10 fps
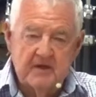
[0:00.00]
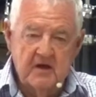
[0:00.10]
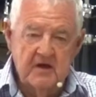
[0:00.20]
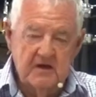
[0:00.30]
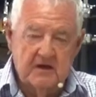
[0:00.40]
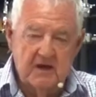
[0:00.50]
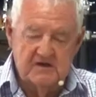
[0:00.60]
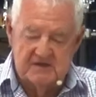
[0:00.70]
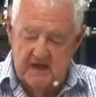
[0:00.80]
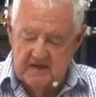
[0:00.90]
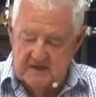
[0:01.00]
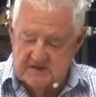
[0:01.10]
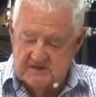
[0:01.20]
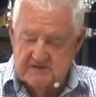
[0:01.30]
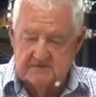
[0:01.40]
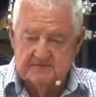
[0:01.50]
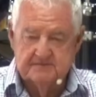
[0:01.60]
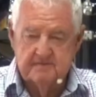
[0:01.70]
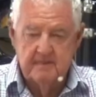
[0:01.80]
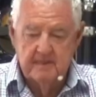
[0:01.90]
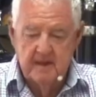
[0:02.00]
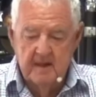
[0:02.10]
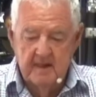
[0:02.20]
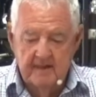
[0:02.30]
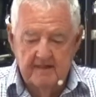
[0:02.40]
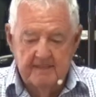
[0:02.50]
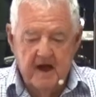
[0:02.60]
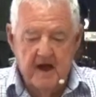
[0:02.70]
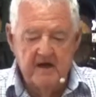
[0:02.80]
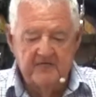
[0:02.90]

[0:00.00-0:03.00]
Can I say this? I